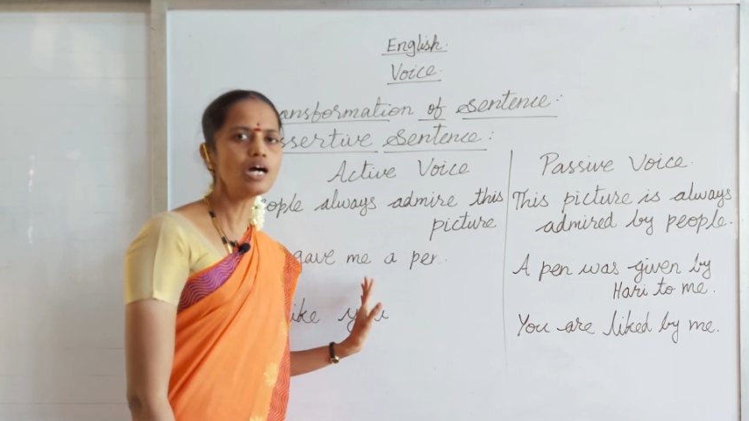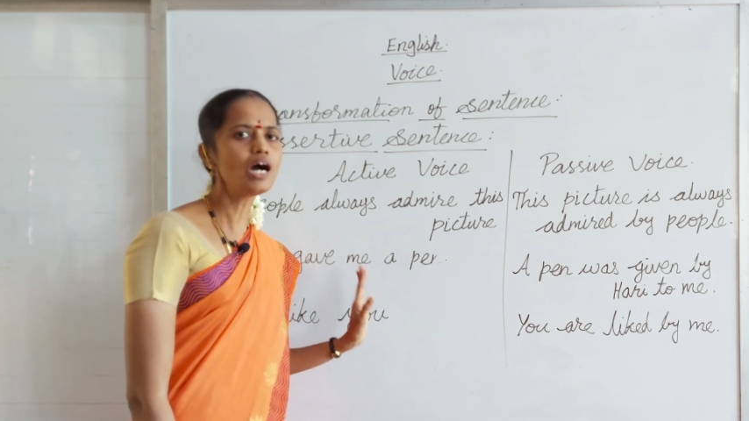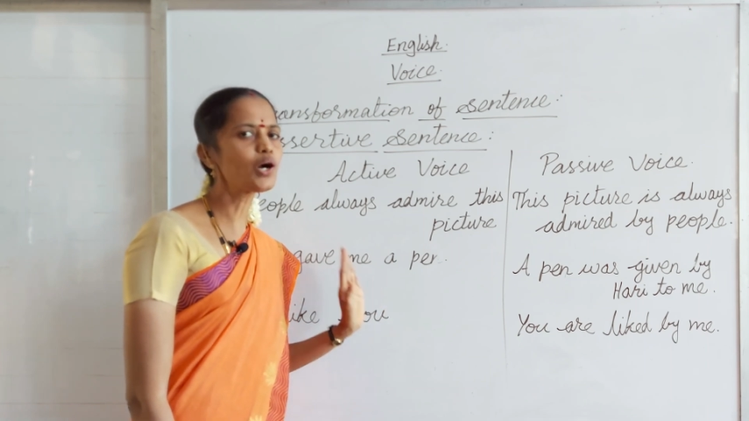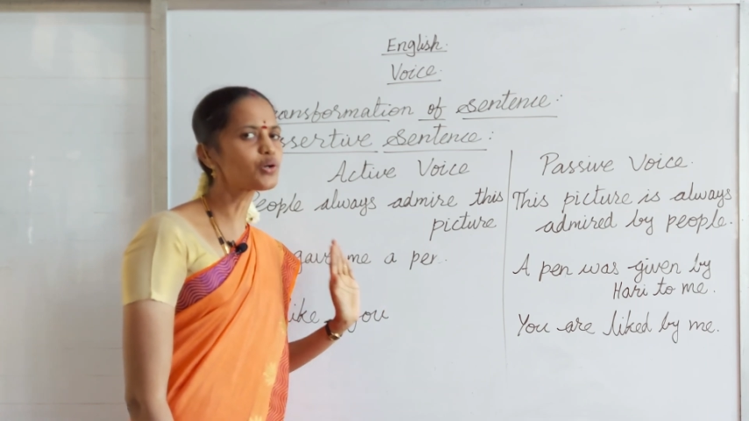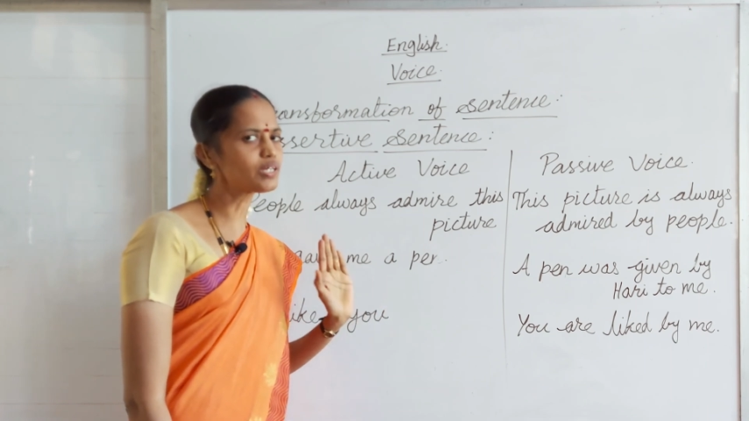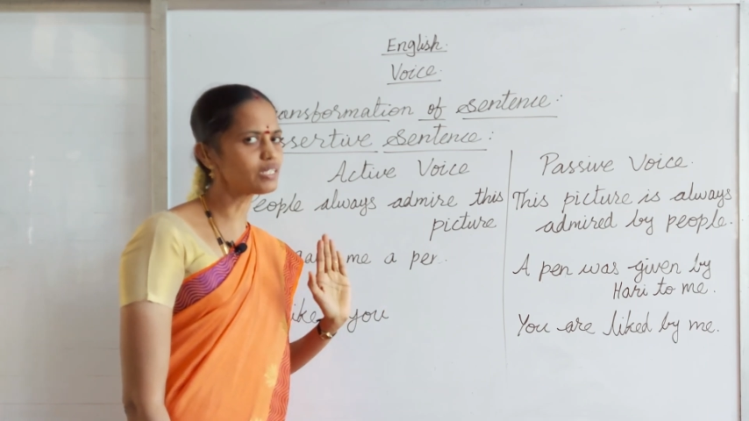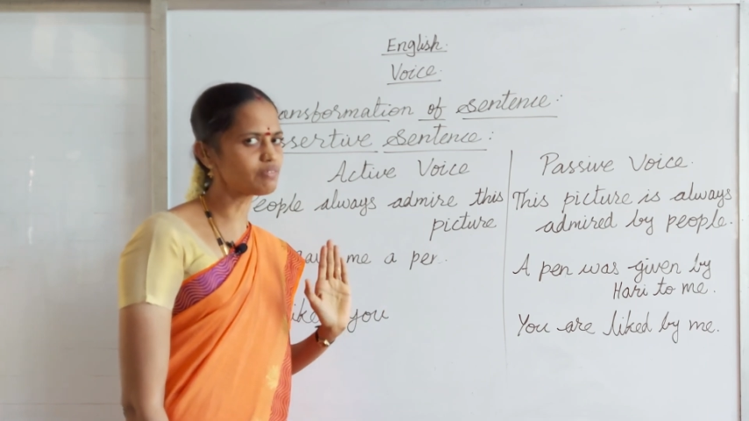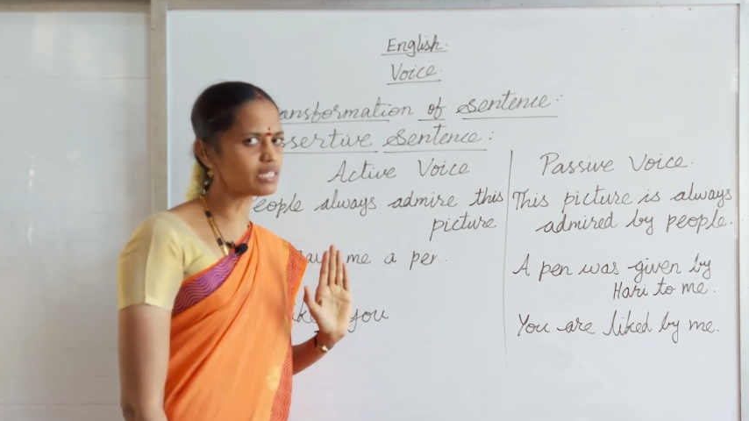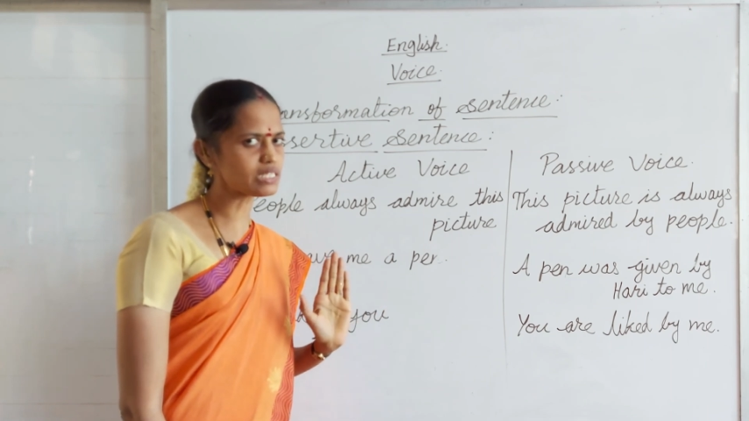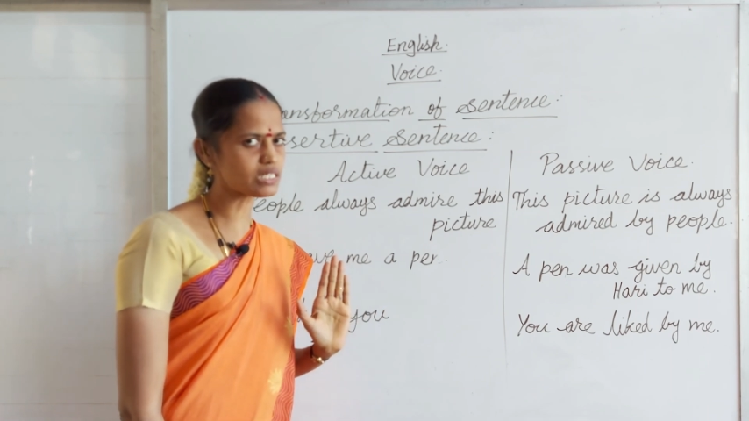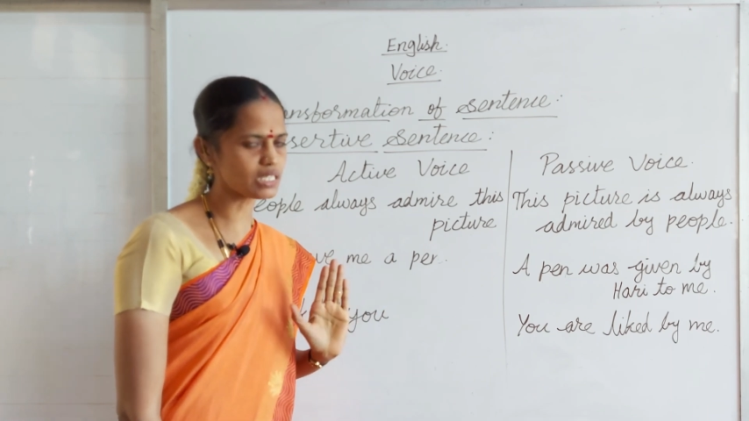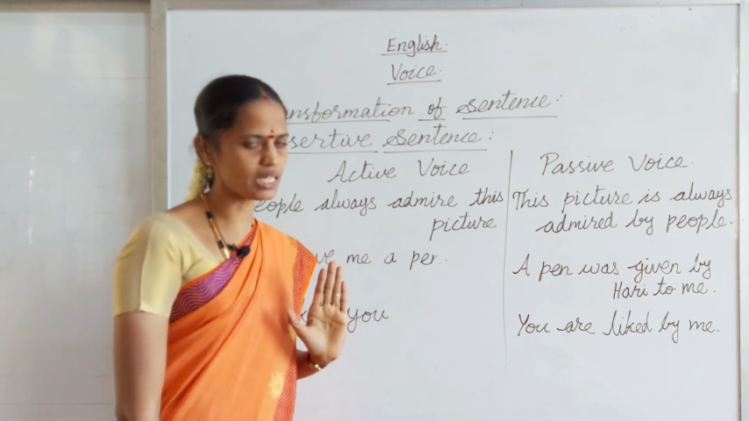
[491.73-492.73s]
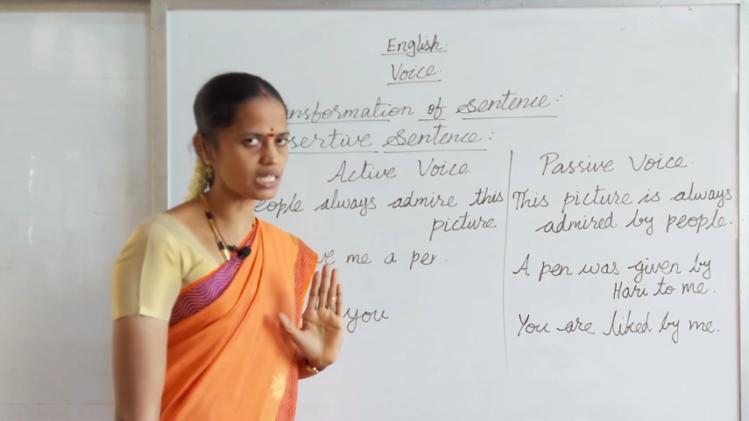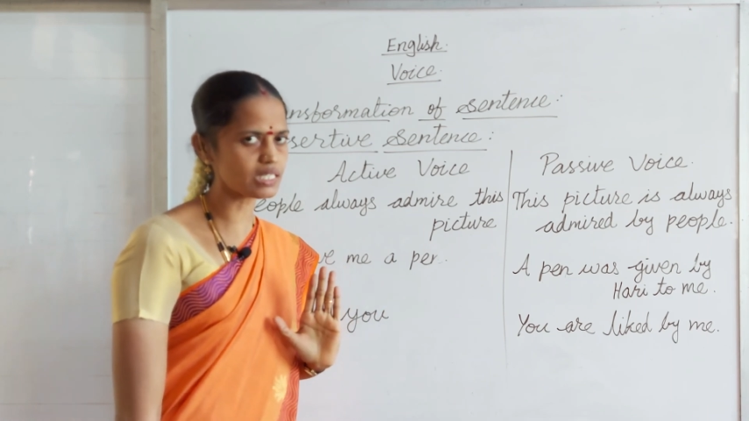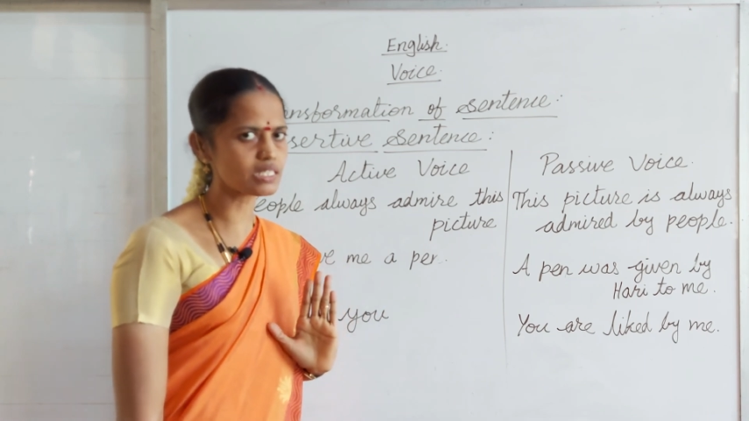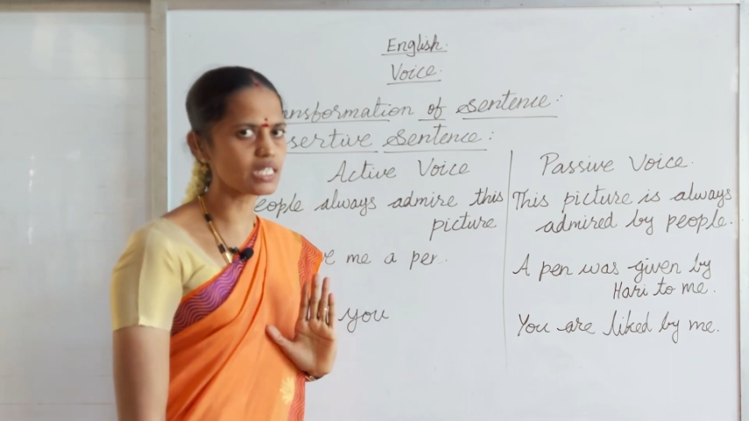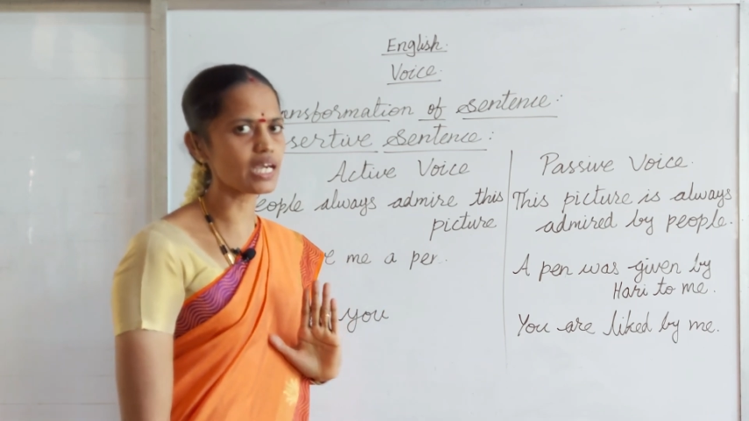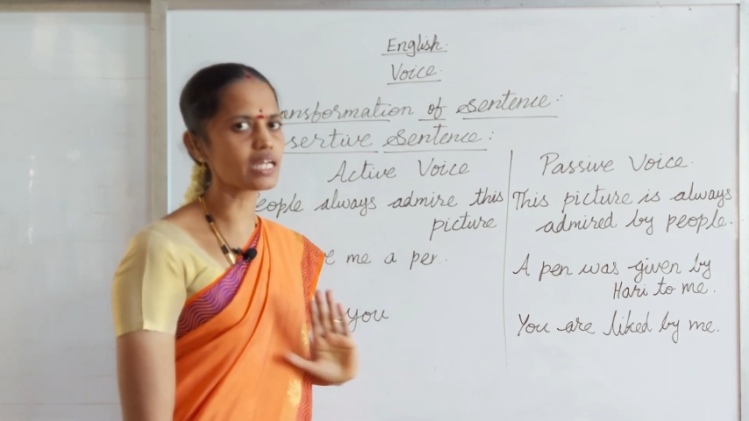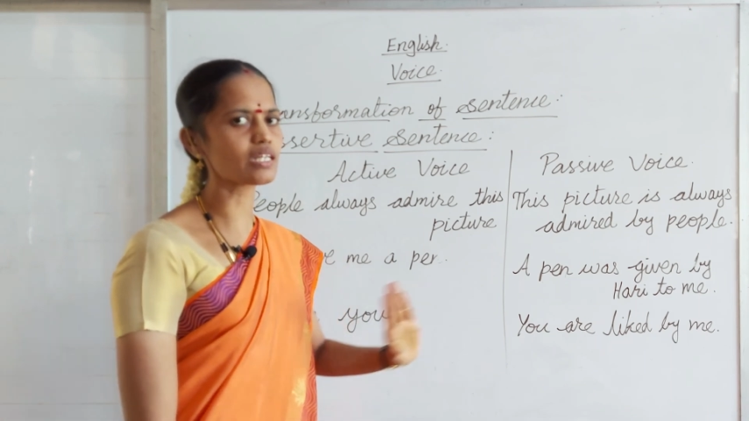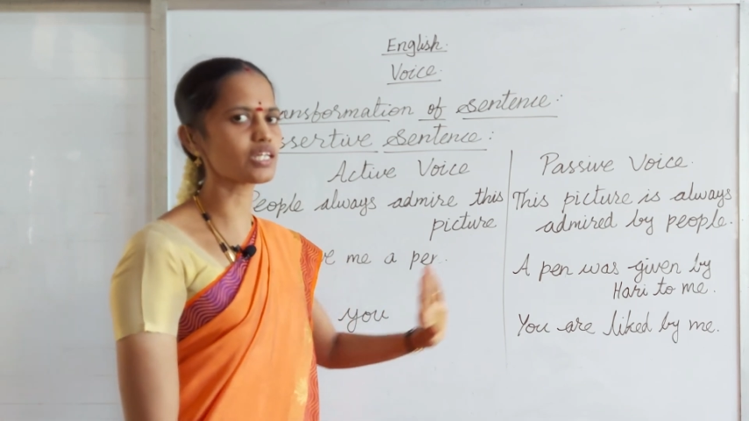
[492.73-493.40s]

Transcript: how can we change that